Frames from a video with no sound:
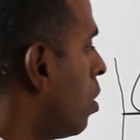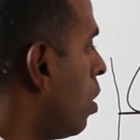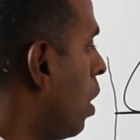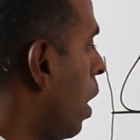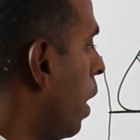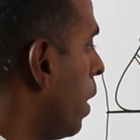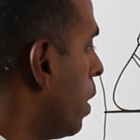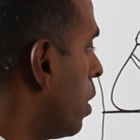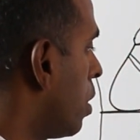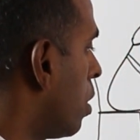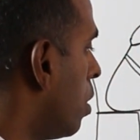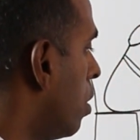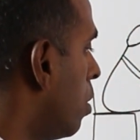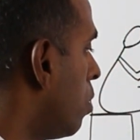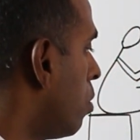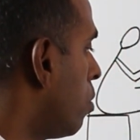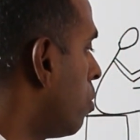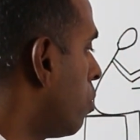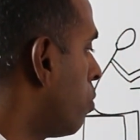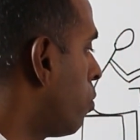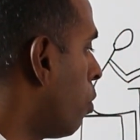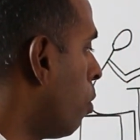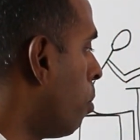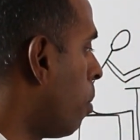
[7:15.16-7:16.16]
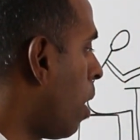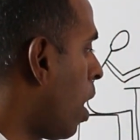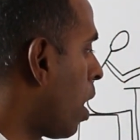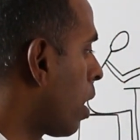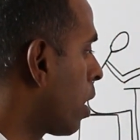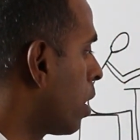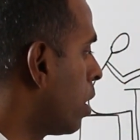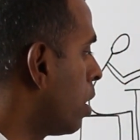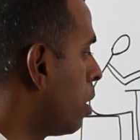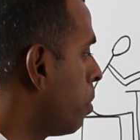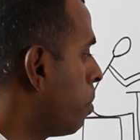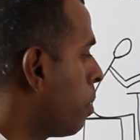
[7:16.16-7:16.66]
like for
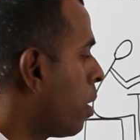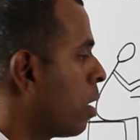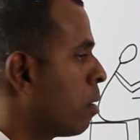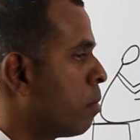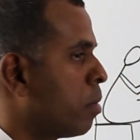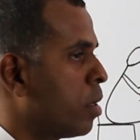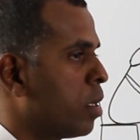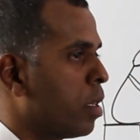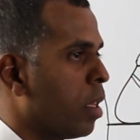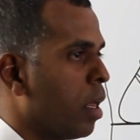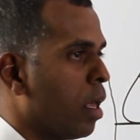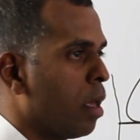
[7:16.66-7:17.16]
marketing department,